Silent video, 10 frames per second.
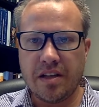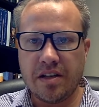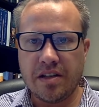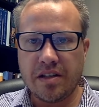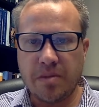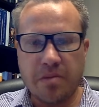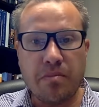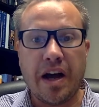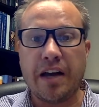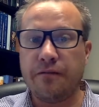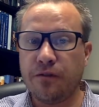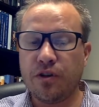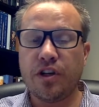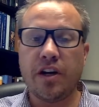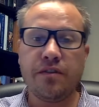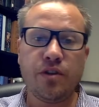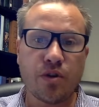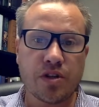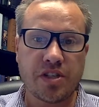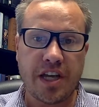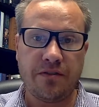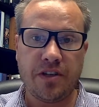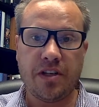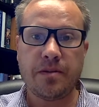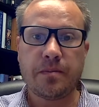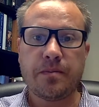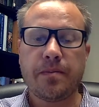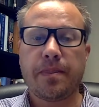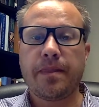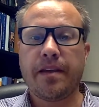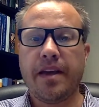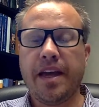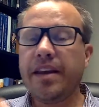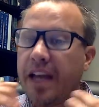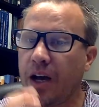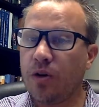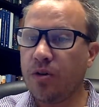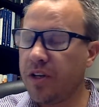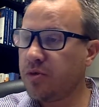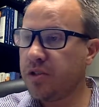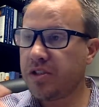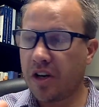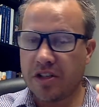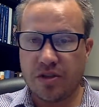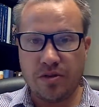be mindful of your safety. And now, as we start to